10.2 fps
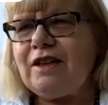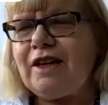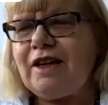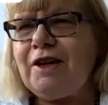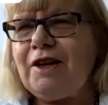
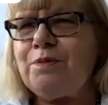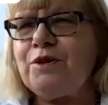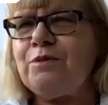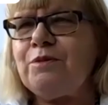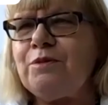I hope,
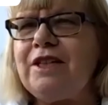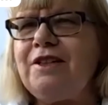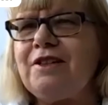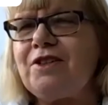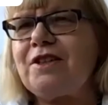an
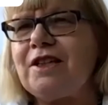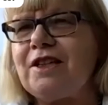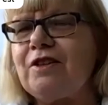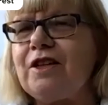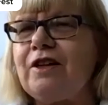
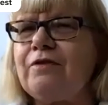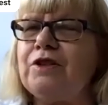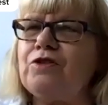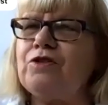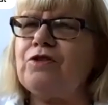immediacy that I've
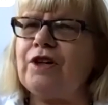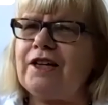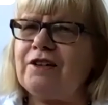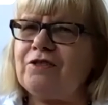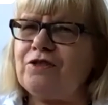been
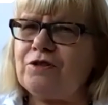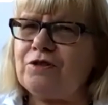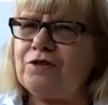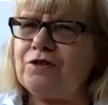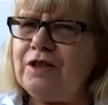trying
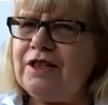to